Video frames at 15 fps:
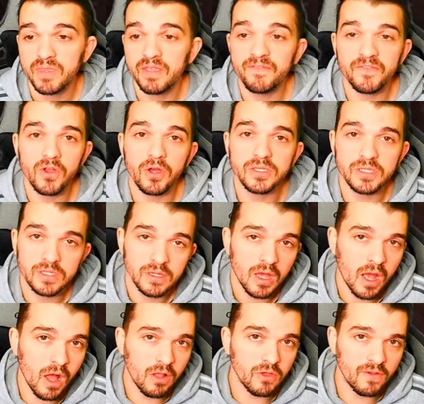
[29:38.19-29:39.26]
If not,
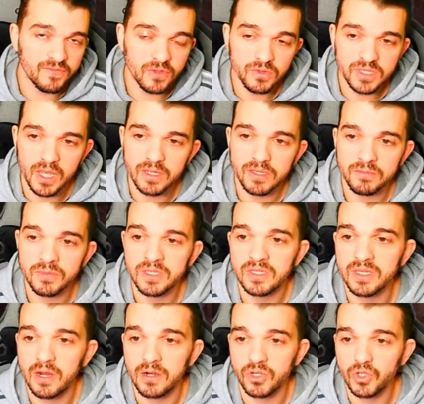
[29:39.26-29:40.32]
all of those
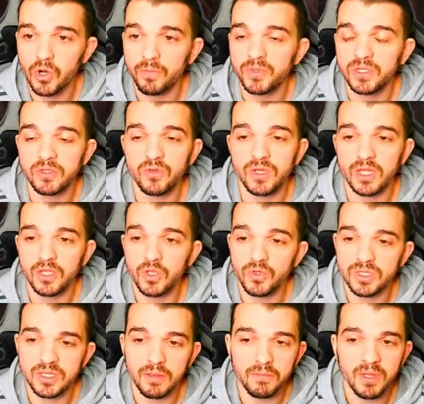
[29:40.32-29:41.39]
items they are dropped, you can
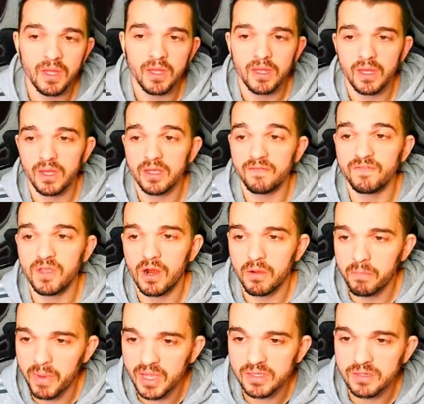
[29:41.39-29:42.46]
use them if they
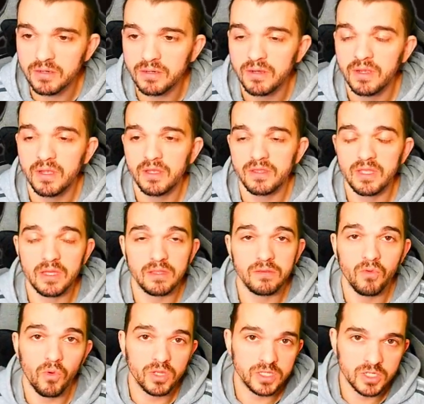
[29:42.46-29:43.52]
are better,
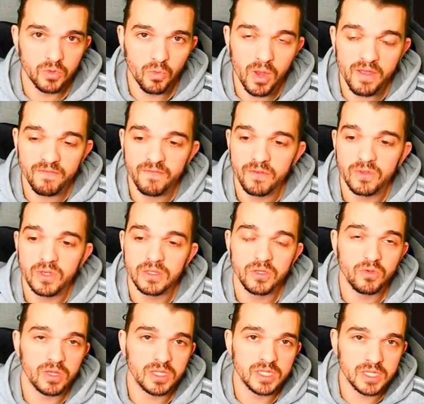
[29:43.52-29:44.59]
than the ones you have,
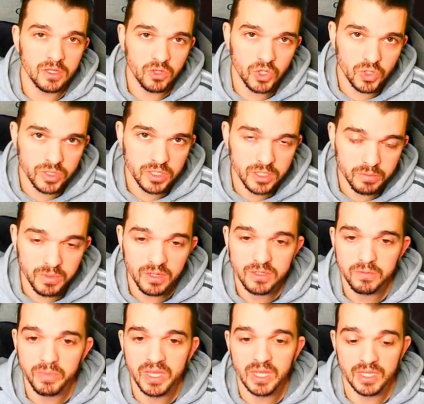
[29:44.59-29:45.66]
and you can still use this
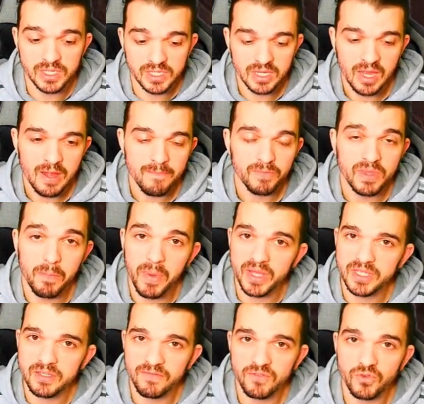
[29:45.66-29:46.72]
build because the
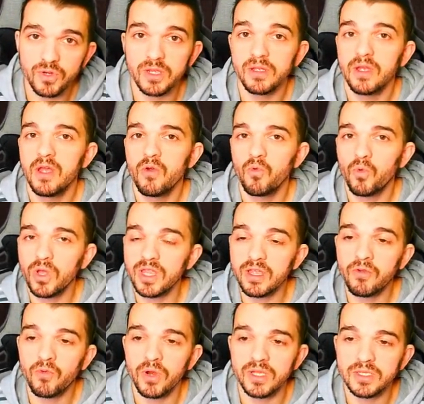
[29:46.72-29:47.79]
passive tree will
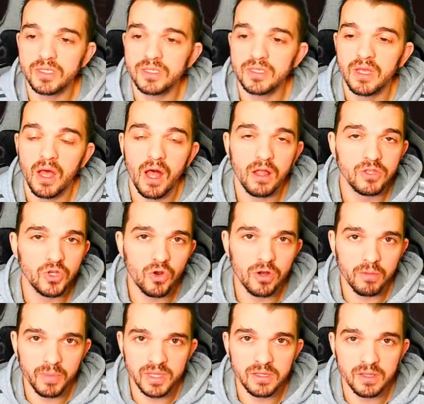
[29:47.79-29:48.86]
increase all
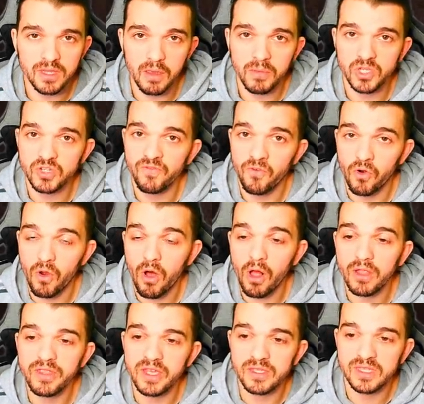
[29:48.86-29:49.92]
your elemental damage for
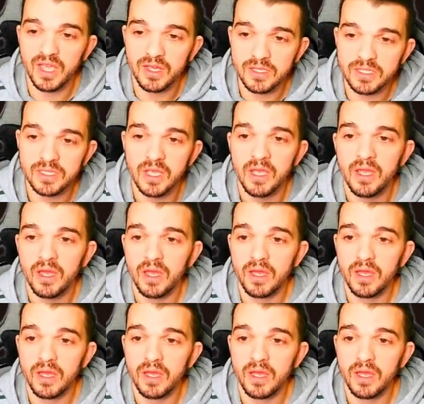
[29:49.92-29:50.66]
all the attacks,